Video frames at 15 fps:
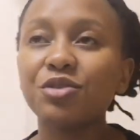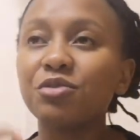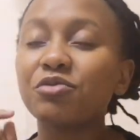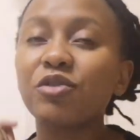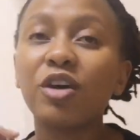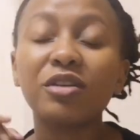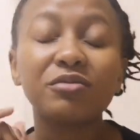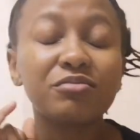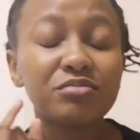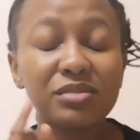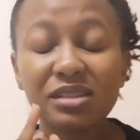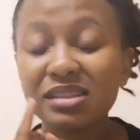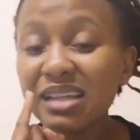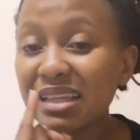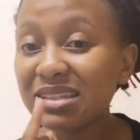You've got
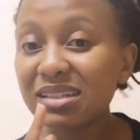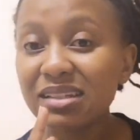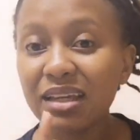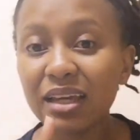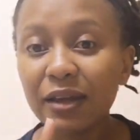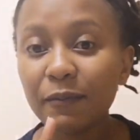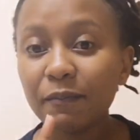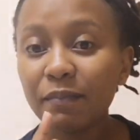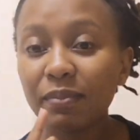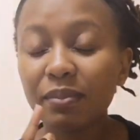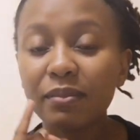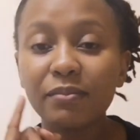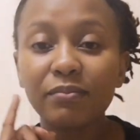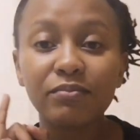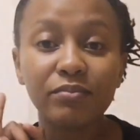Saturday,
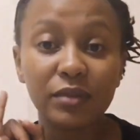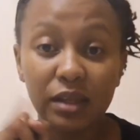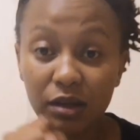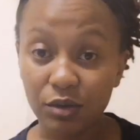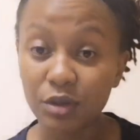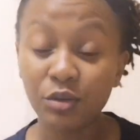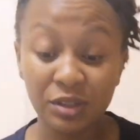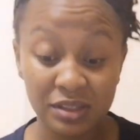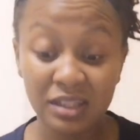we